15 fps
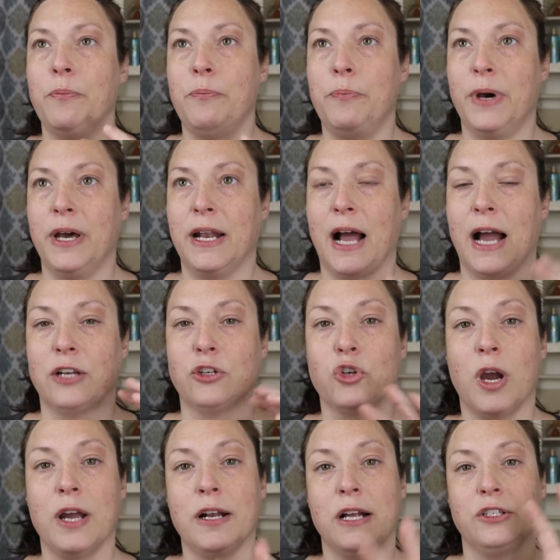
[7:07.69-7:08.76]
but I
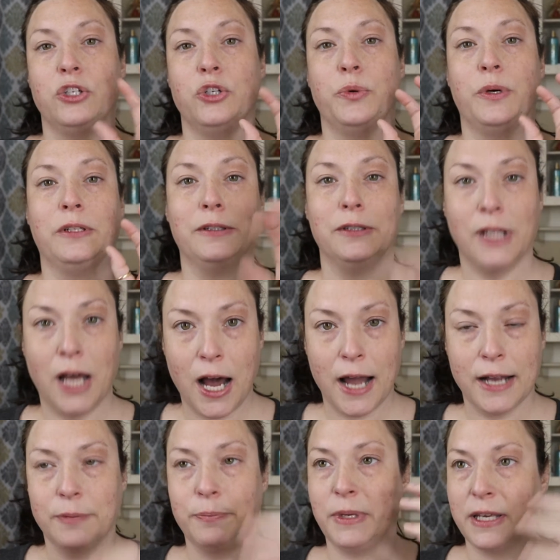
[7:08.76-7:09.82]
try not to do a
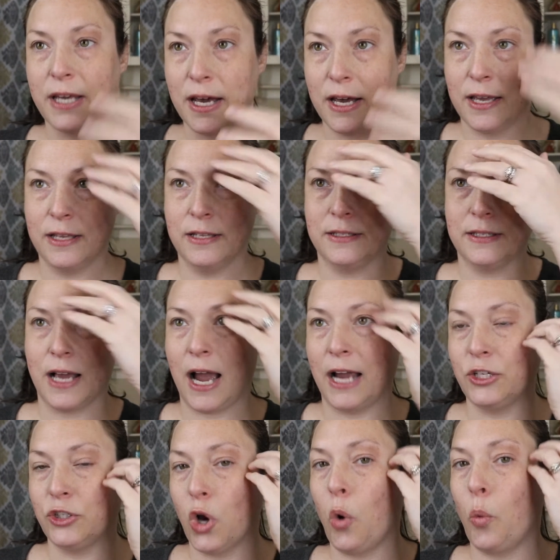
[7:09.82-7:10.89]
lot because
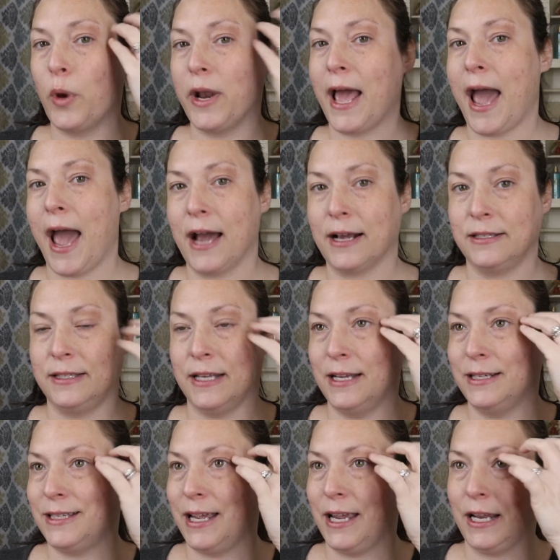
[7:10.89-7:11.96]
I don't want to
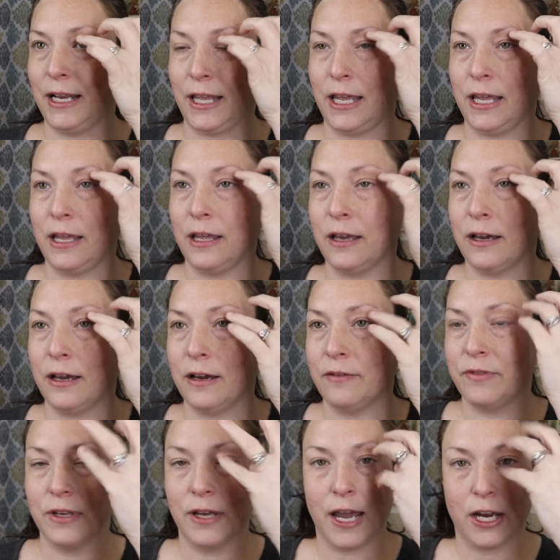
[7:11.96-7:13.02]
accent any
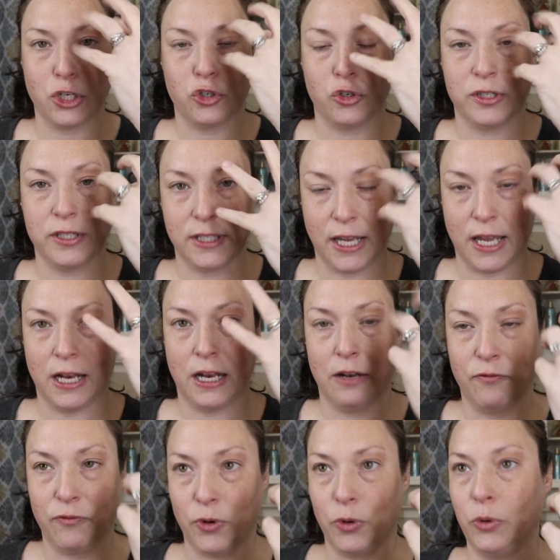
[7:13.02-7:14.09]
of the extra skin
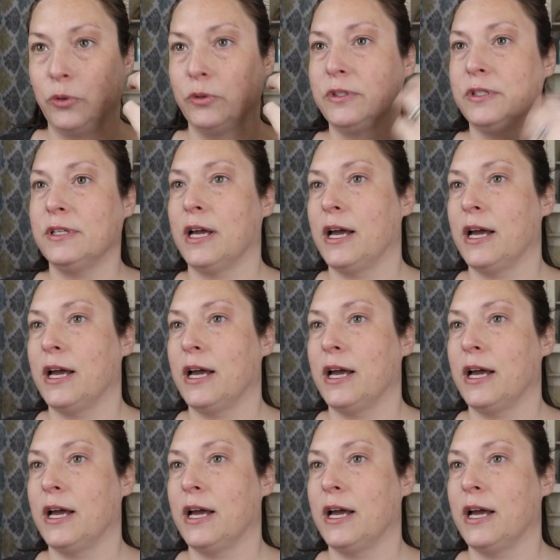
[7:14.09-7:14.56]
and folds.